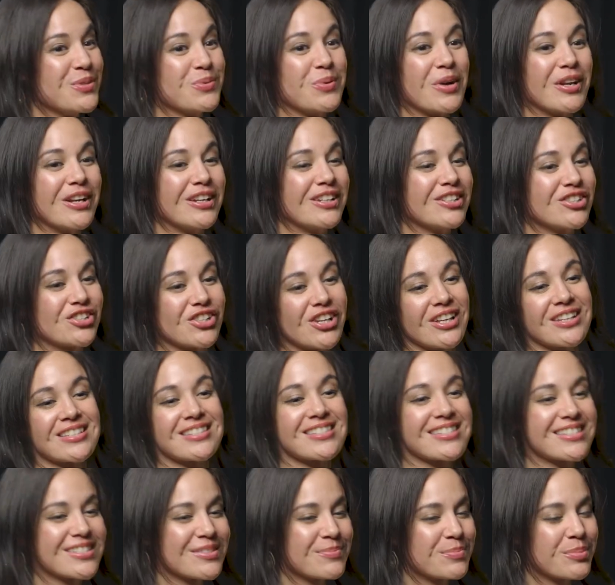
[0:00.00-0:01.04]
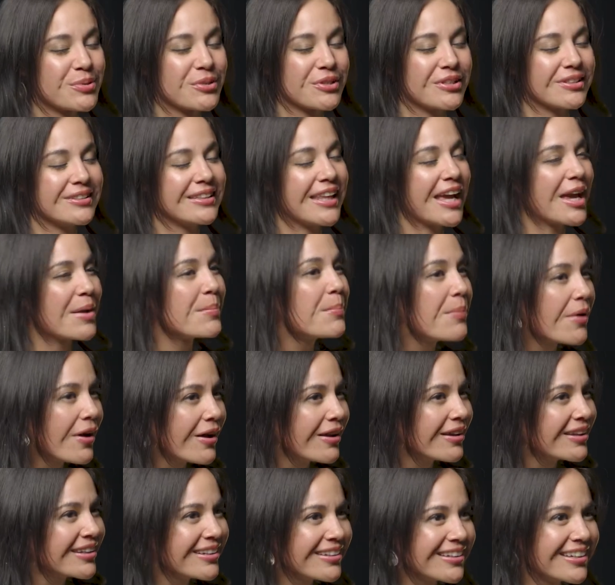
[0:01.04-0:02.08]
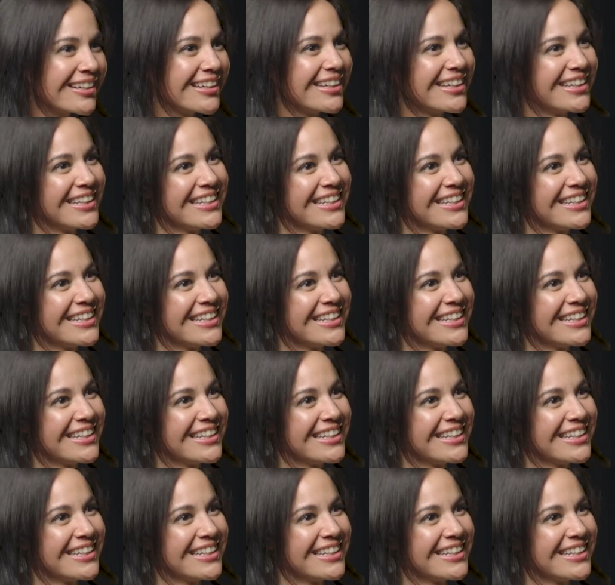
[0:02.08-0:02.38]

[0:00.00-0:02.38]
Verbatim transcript: you want to just put a lamp on?